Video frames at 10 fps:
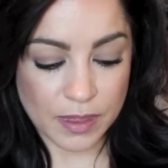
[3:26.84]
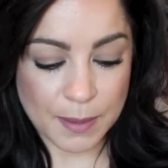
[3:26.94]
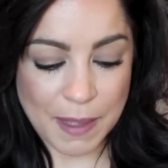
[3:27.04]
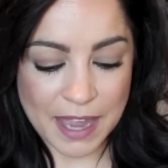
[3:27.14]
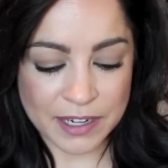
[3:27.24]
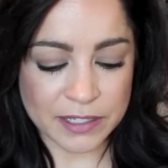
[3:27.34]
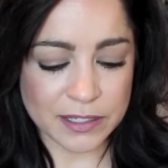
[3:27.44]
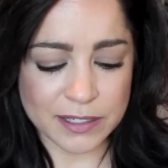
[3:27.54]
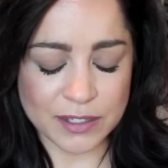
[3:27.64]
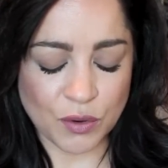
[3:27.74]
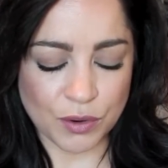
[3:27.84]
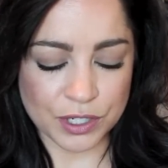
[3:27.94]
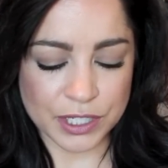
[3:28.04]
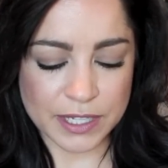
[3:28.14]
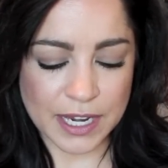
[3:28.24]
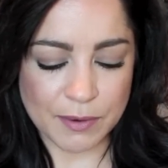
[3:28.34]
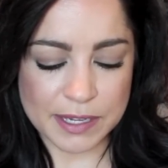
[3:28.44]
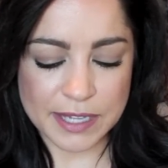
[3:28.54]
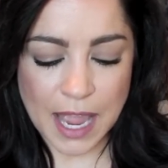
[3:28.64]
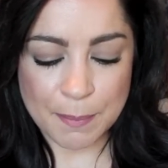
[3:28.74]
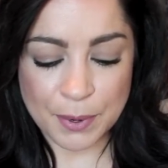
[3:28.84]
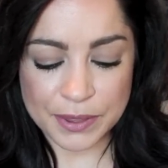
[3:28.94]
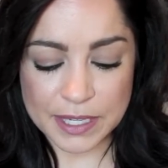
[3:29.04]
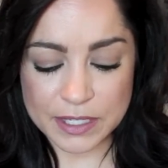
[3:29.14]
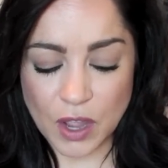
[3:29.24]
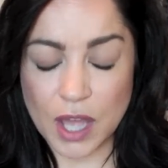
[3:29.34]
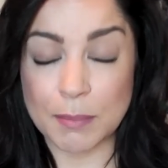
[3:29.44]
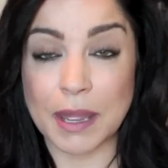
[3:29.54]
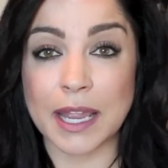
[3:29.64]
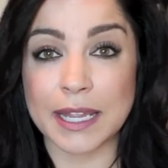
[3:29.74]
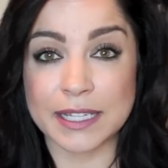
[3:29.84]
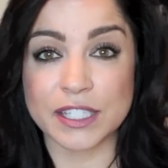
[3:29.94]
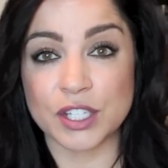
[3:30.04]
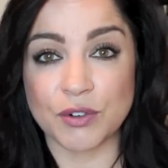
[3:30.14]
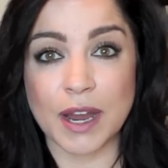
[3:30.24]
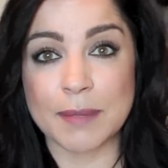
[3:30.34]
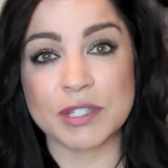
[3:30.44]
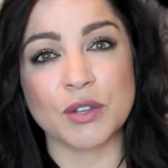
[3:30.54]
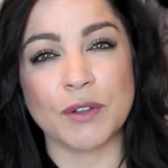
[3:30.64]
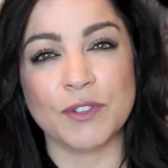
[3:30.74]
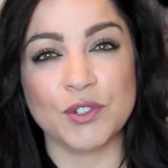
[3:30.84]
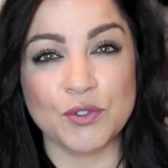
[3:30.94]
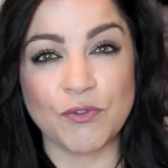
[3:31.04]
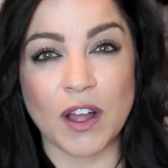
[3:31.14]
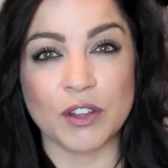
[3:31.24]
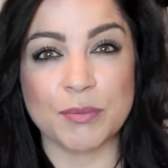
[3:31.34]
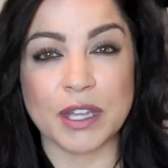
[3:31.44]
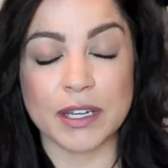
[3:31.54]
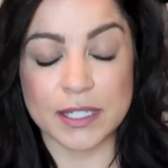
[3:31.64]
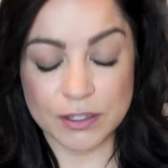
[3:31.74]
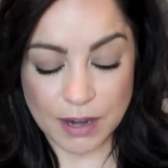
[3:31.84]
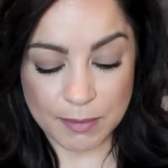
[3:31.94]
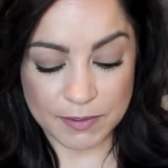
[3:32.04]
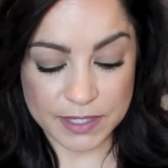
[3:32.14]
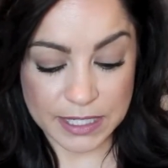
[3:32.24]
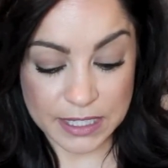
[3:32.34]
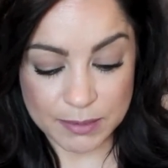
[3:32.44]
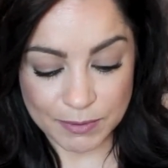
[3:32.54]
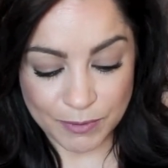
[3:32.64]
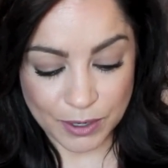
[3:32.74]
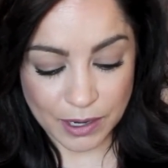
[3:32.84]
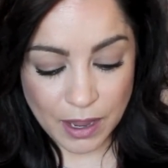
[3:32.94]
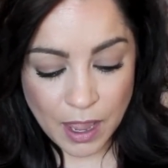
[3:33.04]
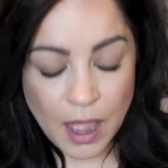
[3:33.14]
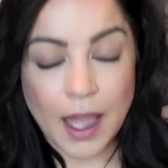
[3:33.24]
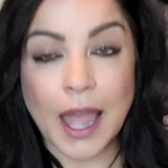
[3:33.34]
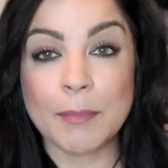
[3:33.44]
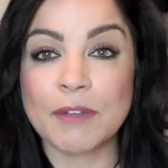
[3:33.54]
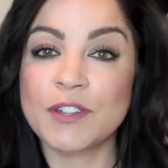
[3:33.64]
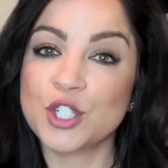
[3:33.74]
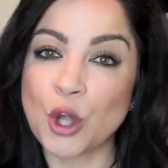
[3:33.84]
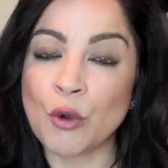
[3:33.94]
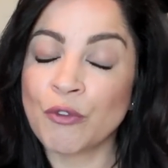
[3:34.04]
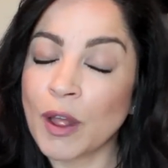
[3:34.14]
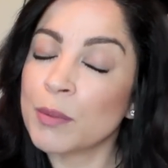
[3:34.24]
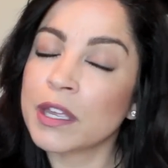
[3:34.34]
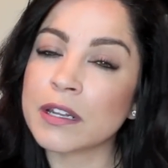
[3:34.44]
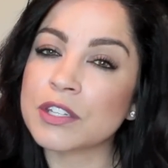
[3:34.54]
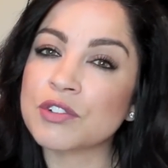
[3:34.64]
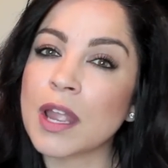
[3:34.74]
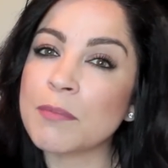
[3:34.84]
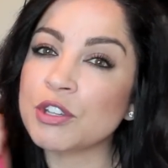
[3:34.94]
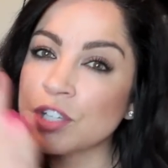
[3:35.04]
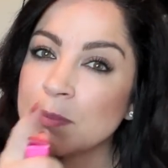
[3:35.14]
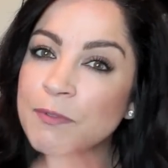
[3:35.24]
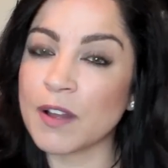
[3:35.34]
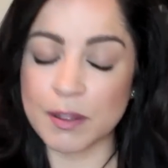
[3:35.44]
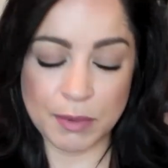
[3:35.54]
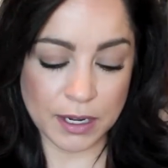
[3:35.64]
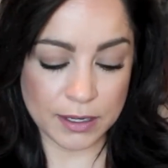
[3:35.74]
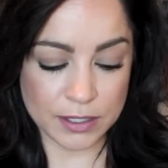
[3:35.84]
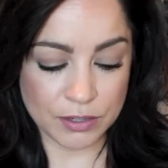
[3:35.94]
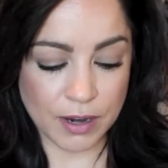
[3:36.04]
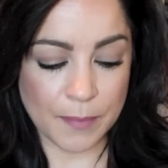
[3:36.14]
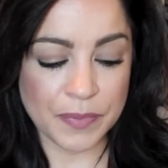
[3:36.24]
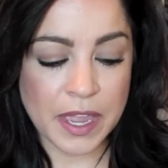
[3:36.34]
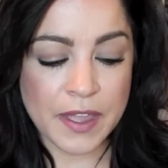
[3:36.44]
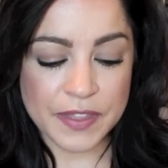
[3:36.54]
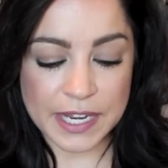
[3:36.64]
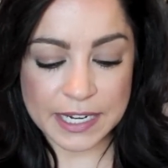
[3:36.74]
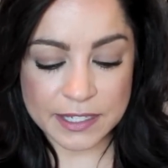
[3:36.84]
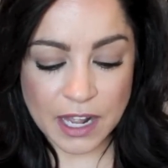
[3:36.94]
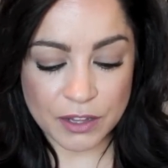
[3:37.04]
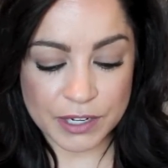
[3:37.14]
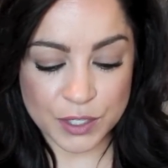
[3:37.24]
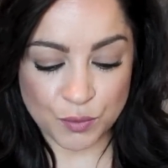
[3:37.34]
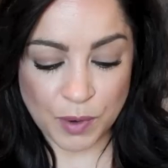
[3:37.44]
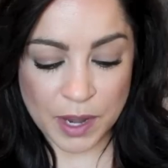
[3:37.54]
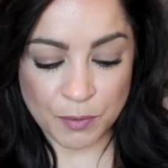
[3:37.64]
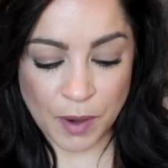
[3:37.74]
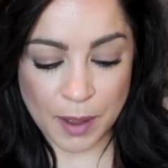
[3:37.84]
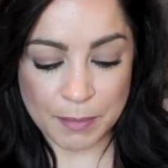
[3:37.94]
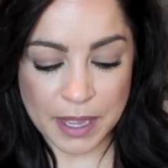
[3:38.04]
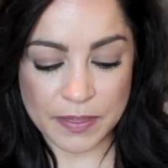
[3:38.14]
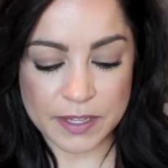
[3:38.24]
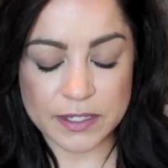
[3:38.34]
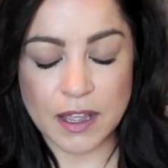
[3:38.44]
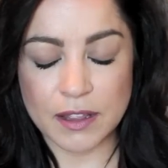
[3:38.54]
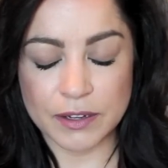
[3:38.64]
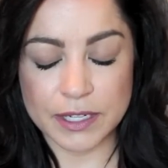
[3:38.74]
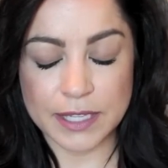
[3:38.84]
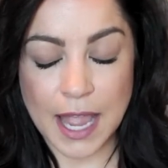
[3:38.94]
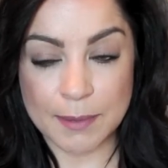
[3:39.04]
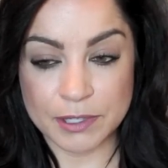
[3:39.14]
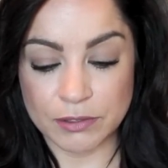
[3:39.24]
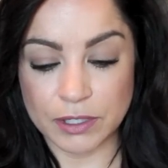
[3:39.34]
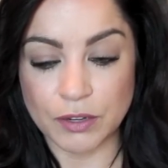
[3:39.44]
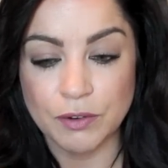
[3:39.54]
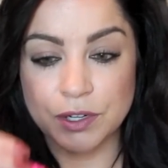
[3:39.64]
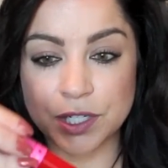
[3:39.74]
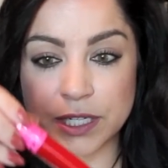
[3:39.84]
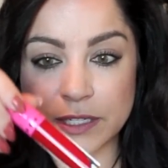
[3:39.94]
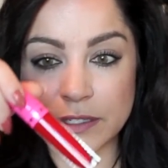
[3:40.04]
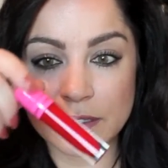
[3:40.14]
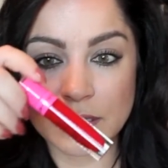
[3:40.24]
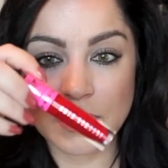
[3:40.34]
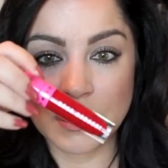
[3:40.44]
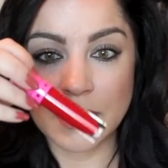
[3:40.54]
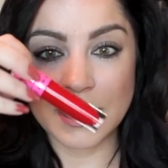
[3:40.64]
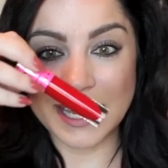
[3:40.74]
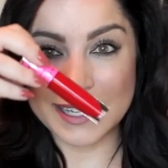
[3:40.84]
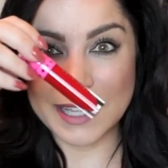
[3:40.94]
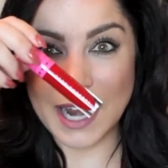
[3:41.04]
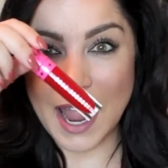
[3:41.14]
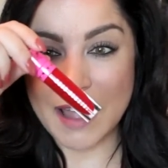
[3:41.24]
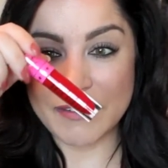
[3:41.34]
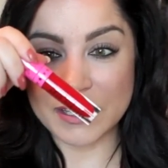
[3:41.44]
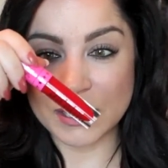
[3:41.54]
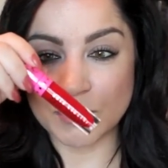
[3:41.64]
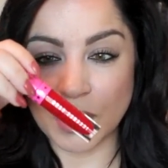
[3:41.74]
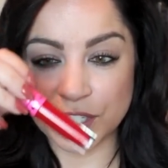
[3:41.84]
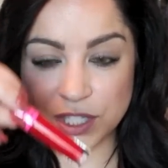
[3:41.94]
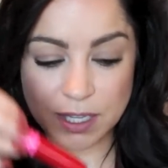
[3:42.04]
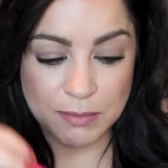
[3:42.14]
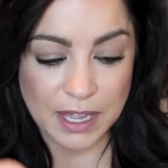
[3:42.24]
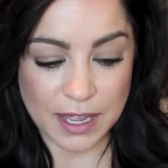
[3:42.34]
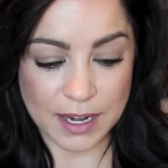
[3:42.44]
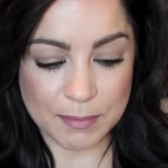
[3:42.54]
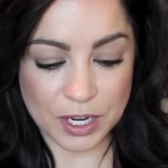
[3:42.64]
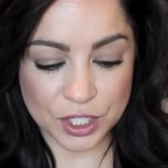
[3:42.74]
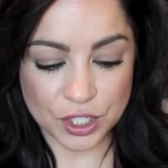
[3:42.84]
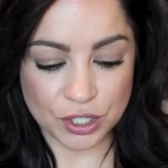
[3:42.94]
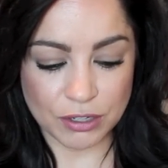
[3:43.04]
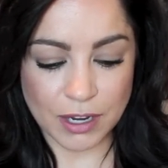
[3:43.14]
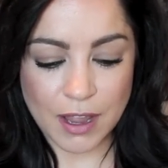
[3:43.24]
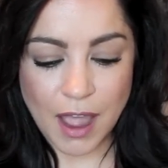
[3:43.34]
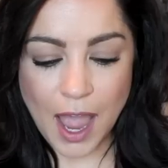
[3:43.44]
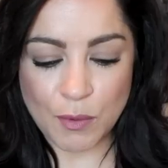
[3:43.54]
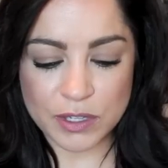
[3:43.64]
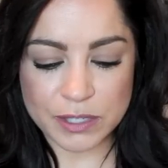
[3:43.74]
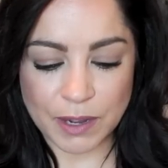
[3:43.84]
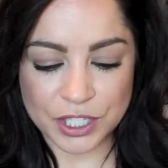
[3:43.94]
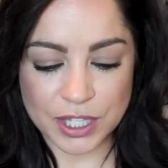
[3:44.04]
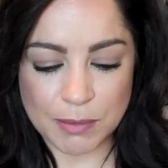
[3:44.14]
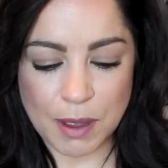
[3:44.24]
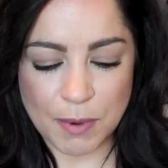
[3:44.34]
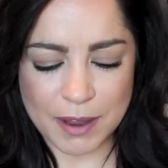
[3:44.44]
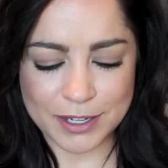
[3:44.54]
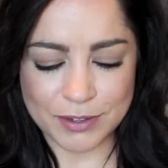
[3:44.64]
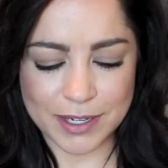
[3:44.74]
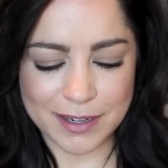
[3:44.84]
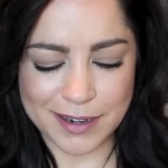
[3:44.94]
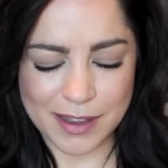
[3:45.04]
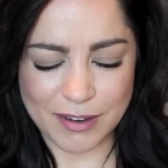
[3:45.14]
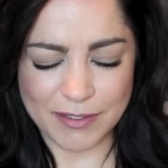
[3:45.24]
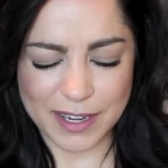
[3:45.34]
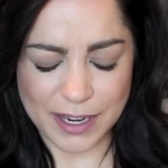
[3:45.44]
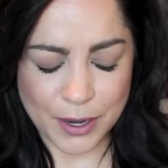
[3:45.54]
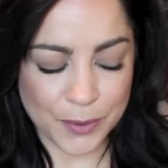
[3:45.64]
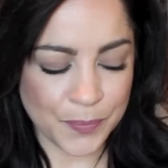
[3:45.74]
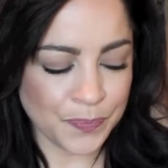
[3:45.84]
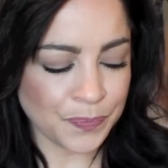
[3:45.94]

The packaging just gorgeous. Anyways, I put this on my Instagram, so if you do follow me on Instagram, you've seen these before. If you don't follow me on Instagram, you should be following me on Instagram. The next color is Red Rum, and this color is absolutely gorgeous. Like I said, I haven't swatched them yet. I'm not sure. I will swatch them. I'll probably do it in another video.